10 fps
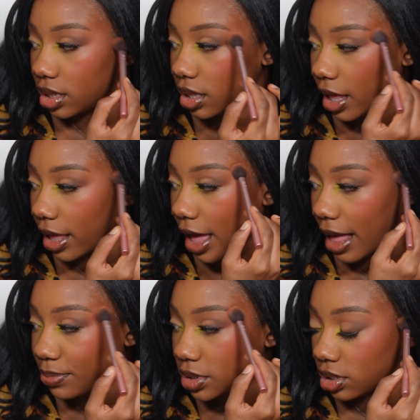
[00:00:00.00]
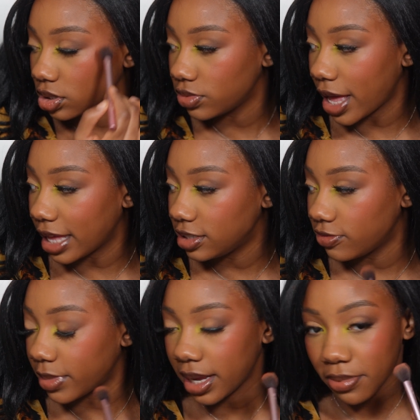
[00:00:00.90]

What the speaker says: the absolute edge of my